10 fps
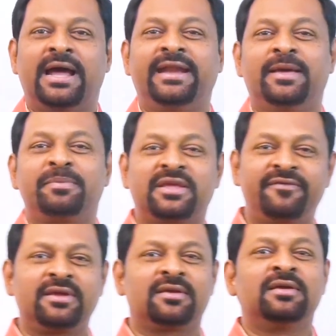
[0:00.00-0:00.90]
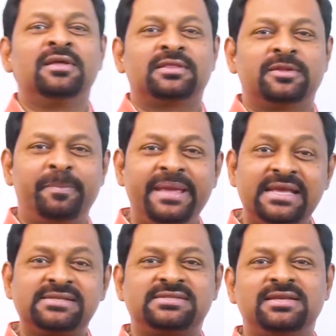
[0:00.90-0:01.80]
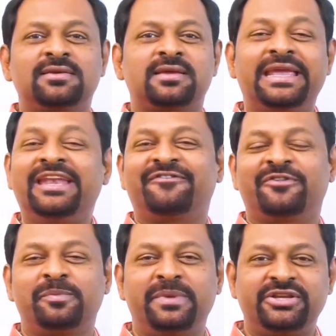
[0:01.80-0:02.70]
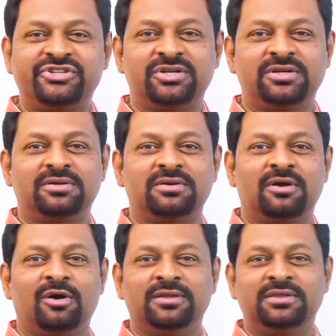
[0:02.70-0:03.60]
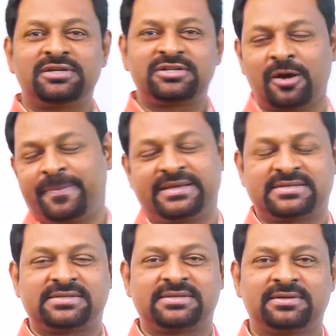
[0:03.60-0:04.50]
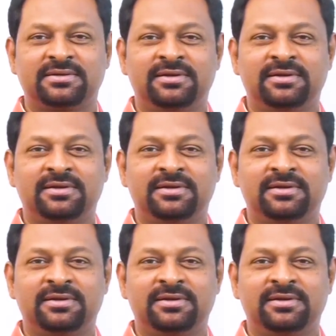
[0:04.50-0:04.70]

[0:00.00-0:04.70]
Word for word: and I'm giving the basic information on the topics.